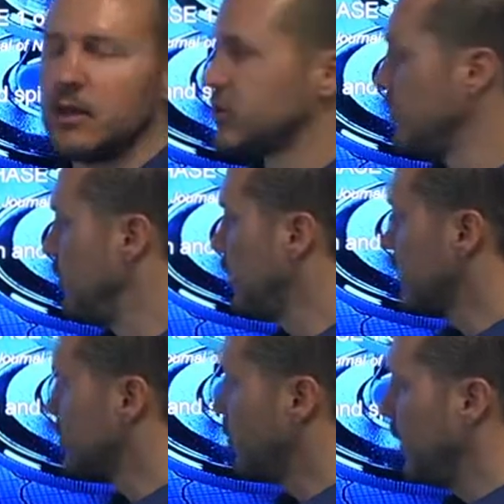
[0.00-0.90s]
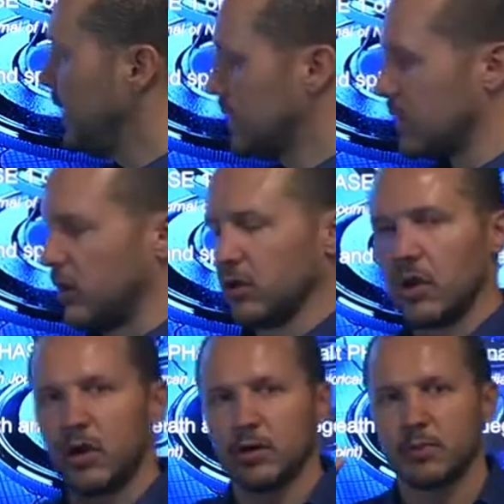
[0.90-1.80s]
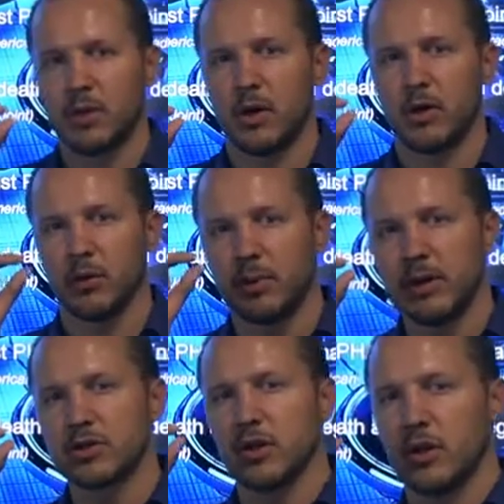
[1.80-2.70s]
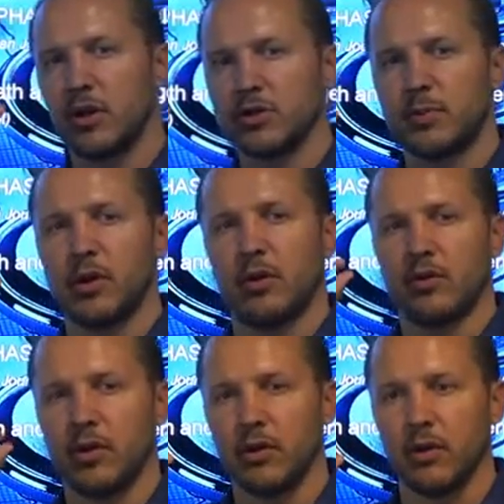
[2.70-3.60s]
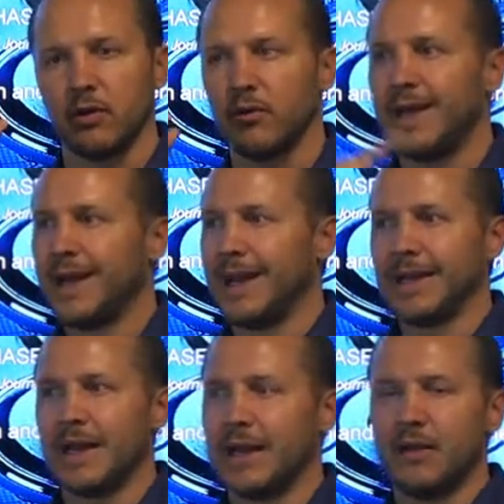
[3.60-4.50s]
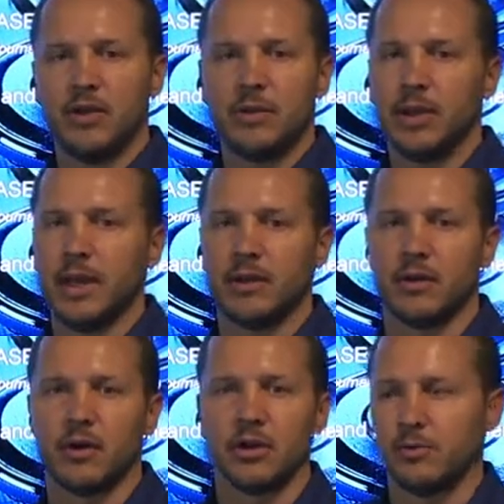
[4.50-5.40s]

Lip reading: So you can squeeze a large part or pinch a large part of a nerve and not have any pain at all.